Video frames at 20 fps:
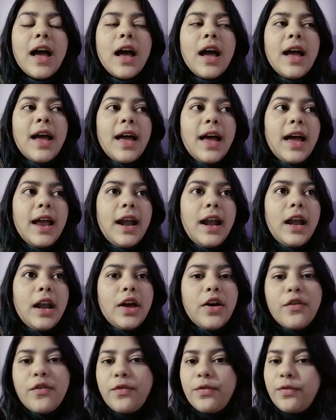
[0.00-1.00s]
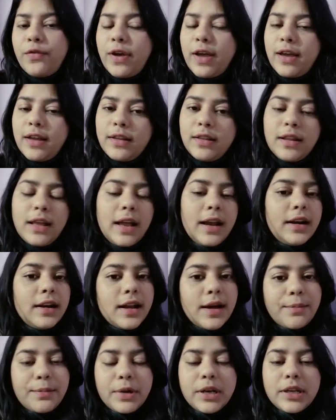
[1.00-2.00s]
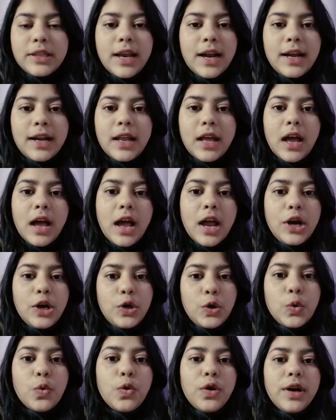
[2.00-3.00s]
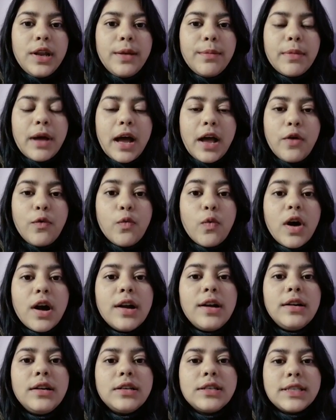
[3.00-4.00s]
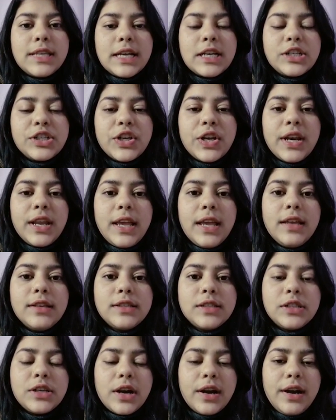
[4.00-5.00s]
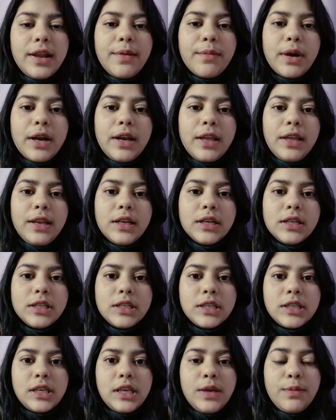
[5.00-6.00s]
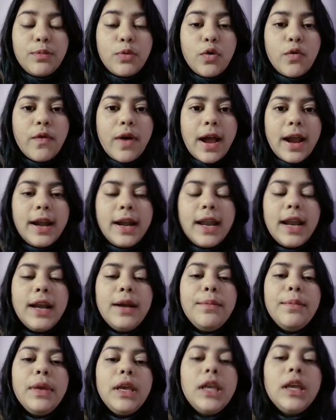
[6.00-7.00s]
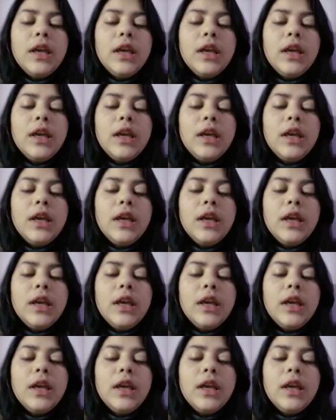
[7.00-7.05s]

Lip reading: and after that I told him I want Section A study materials. He provided me